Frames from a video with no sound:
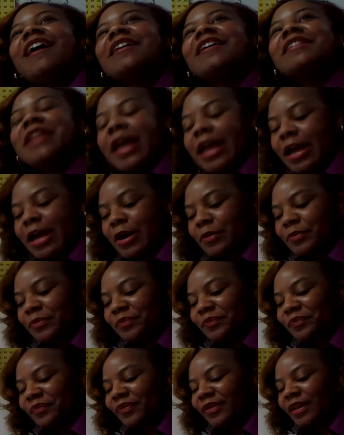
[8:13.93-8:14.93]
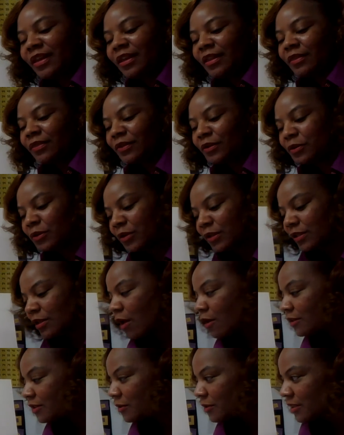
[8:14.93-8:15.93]
Now, there is
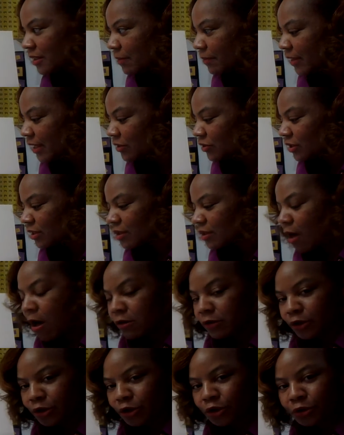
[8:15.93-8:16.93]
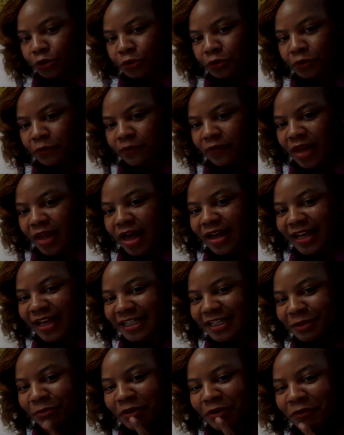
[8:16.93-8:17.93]
also something just called curved
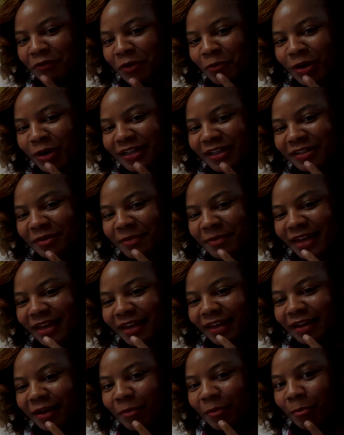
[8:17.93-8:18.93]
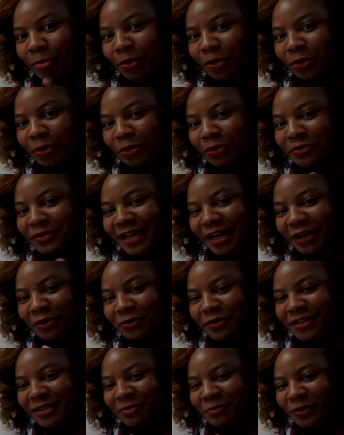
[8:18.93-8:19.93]
lines. What if we wanted to make birds? I
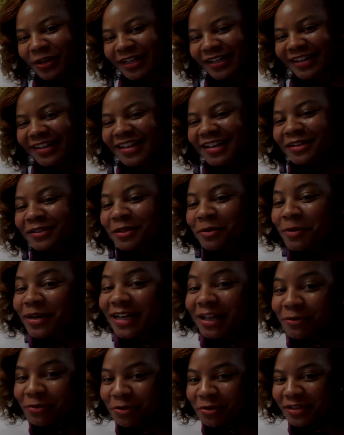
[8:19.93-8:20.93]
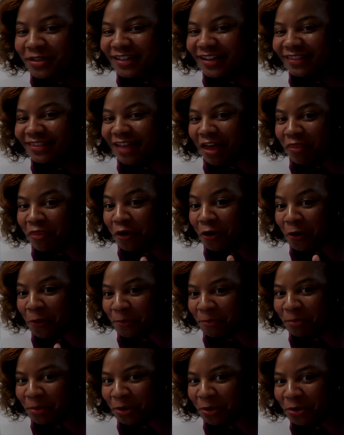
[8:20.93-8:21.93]
heard someone out there said that there are
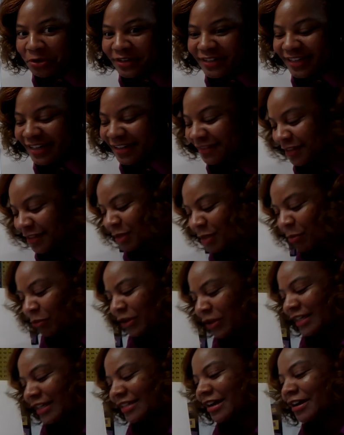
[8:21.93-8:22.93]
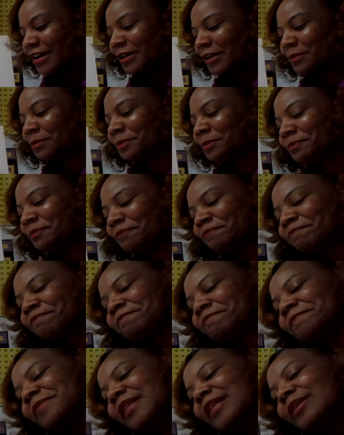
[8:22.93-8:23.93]
birds in the springtime.
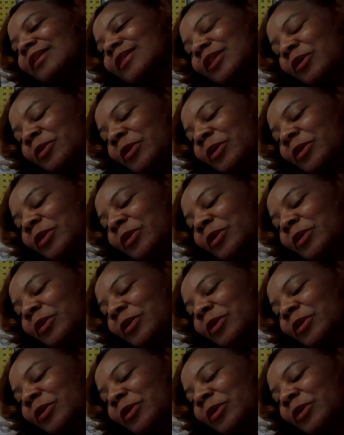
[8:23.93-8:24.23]
So